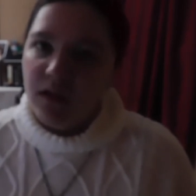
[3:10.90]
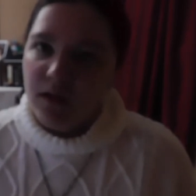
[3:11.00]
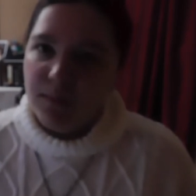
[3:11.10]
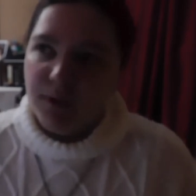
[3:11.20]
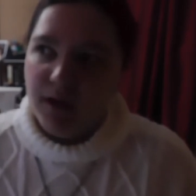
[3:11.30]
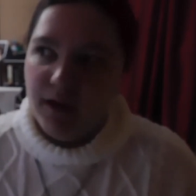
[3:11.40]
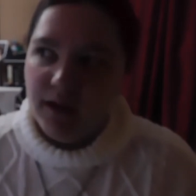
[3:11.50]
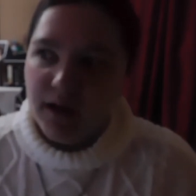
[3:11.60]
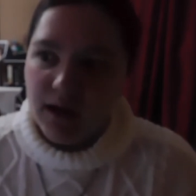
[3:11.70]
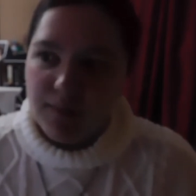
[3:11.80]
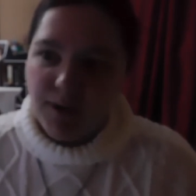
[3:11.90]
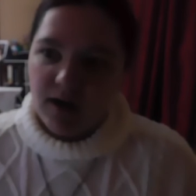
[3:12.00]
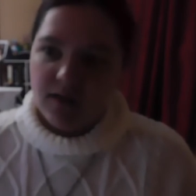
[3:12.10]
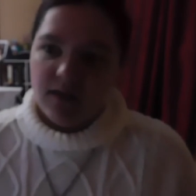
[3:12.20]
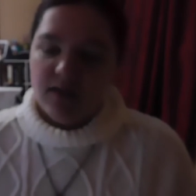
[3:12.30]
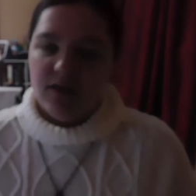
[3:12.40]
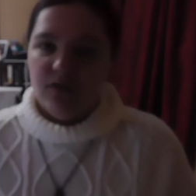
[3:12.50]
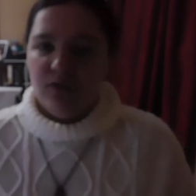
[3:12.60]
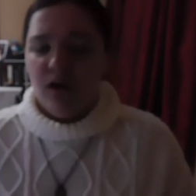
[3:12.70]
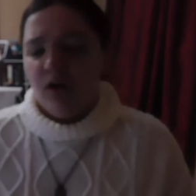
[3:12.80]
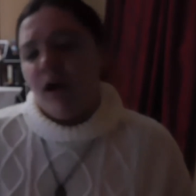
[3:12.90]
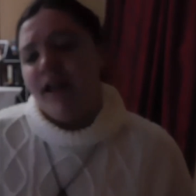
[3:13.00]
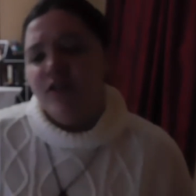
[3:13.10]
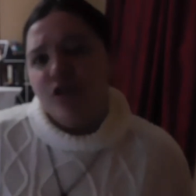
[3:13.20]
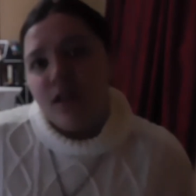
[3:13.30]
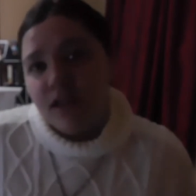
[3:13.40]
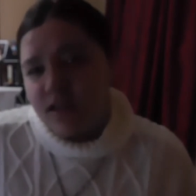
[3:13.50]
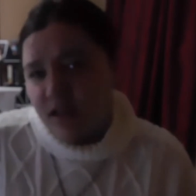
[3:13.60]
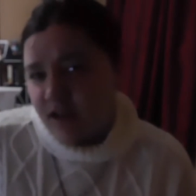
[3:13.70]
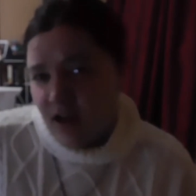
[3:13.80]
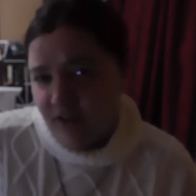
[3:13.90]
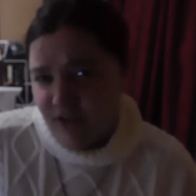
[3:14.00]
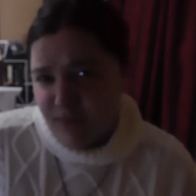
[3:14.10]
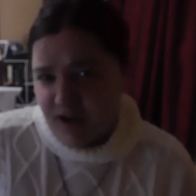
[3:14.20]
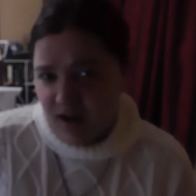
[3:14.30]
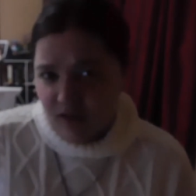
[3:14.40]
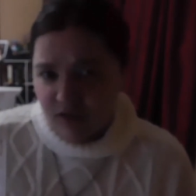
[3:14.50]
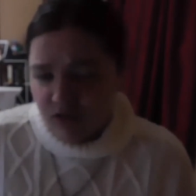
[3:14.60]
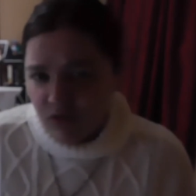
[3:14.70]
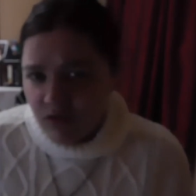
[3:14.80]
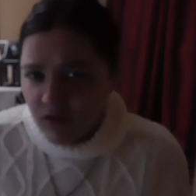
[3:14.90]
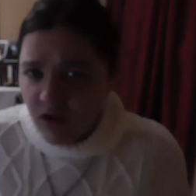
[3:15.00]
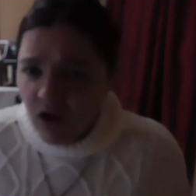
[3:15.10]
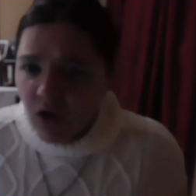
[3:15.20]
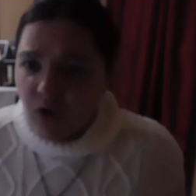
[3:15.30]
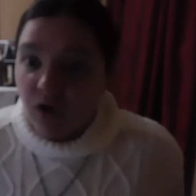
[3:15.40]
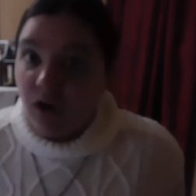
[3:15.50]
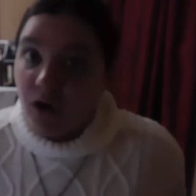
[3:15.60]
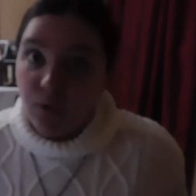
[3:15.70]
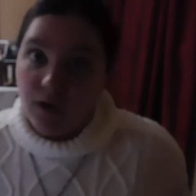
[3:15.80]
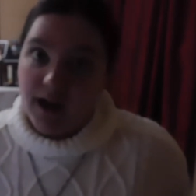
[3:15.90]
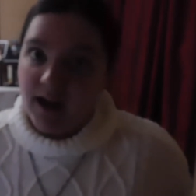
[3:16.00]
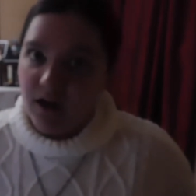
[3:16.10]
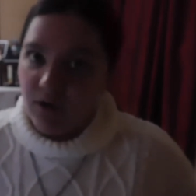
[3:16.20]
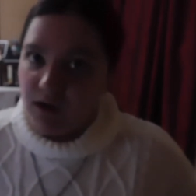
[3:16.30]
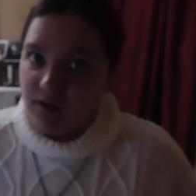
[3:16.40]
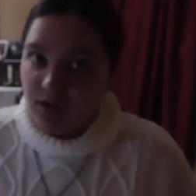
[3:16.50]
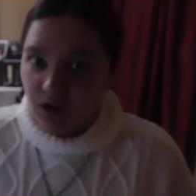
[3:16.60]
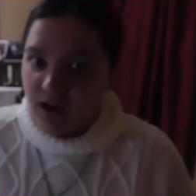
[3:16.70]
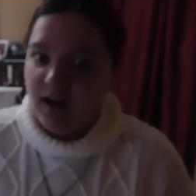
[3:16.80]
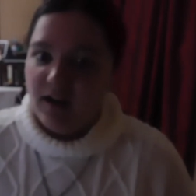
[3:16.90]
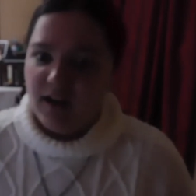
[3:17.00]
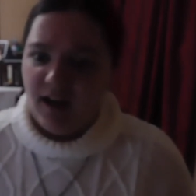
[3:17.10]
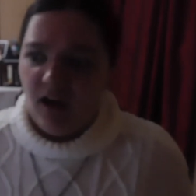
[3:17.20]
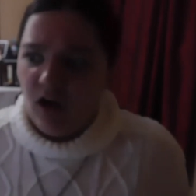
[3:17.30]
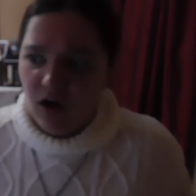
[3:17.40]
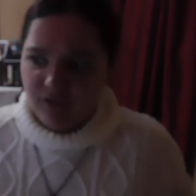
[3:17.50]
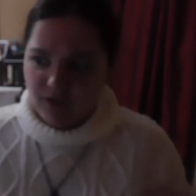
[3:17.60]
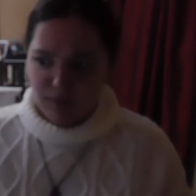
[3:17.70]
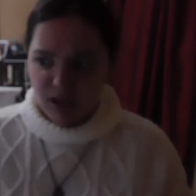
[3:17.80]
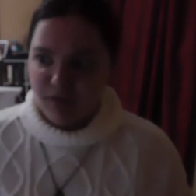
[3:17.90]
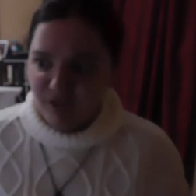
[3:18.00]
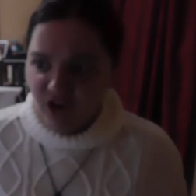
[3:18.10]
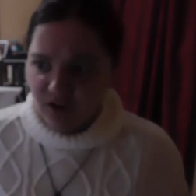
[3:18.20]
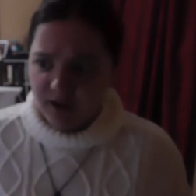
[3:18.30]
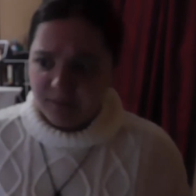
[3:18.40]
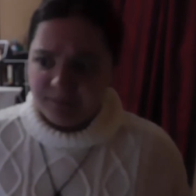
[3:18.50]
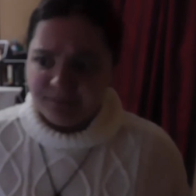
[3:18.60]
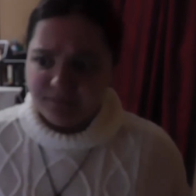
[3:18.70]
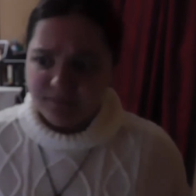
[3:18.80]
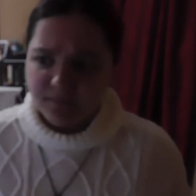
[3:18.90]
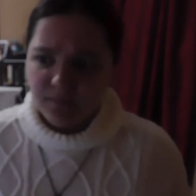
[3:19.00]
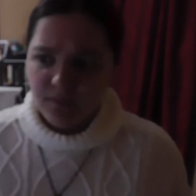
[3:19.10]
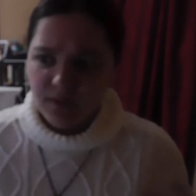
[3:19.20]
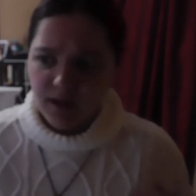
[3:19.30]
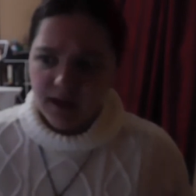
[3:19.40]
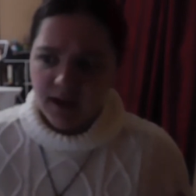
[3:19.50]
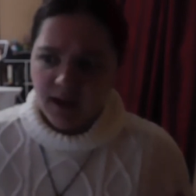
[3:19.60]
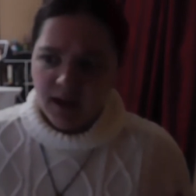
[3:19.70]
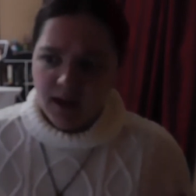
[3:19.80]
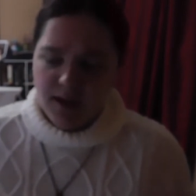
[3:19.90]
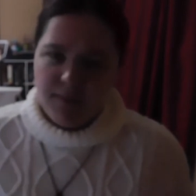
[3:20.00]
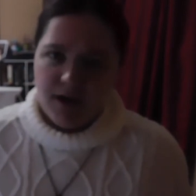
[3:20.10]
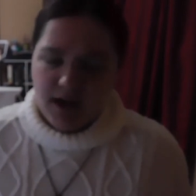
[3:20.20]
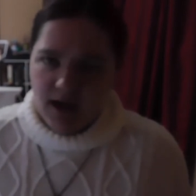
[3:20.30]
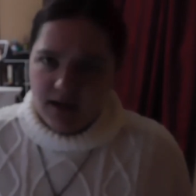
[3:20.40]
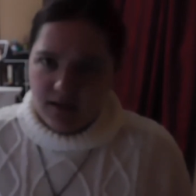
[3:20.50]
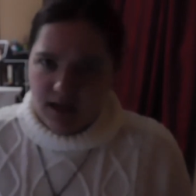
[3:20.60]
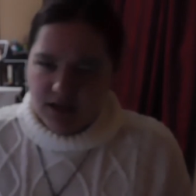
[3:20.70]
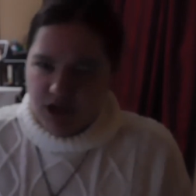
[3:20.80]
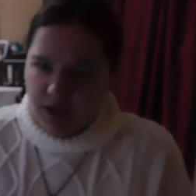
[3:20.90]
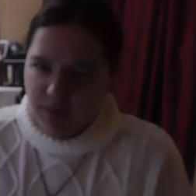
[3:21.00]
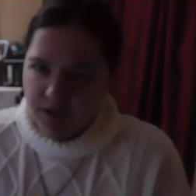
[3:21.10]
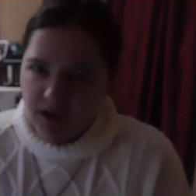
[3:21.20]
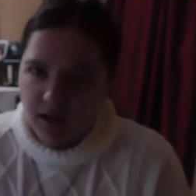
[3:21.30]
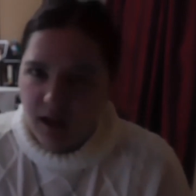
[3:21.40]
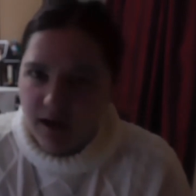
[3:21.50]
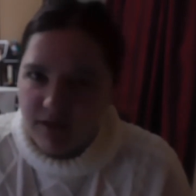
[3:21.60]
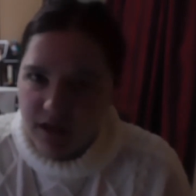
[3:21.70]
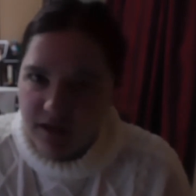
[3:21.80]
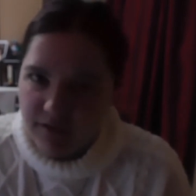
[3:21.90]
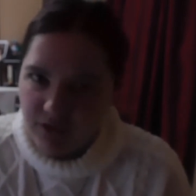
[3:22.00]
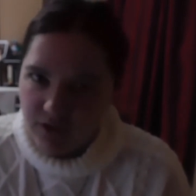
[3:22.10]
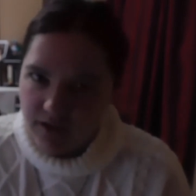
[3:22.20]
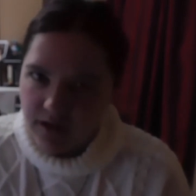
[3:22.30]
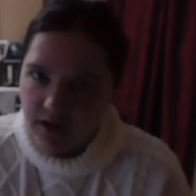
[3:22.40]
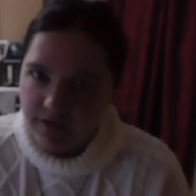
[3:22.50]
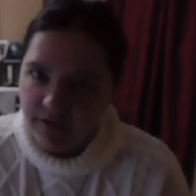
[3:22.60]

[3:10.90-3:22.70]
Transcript: but in comparison to oh I can just get it to the from the dollar store or oh I can go out and I'll get it, get it from Sephora, like Mary Kay's a lot cheaper than a lot of the Sephora stuff,